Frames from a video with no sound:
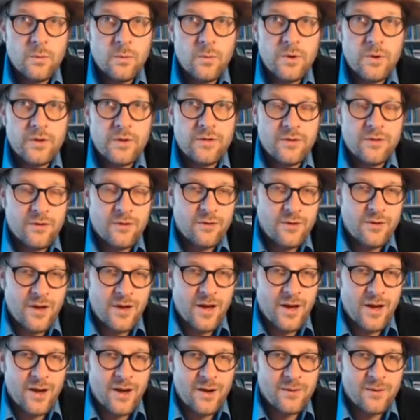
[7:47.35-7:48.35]
with
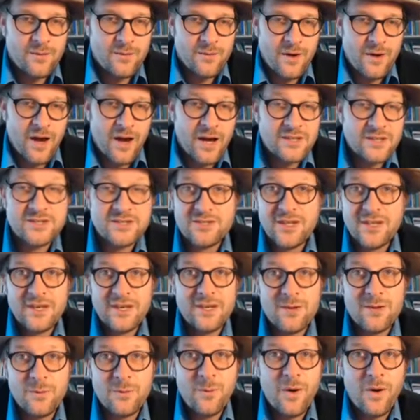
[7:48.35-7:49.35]

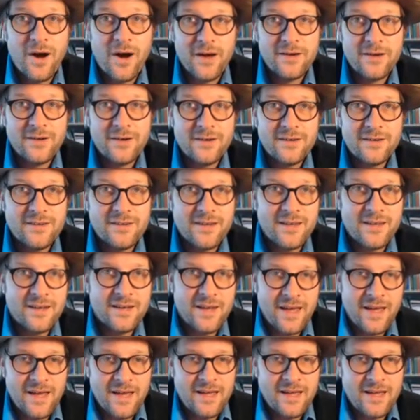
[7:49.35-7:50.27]
oxygenated water that can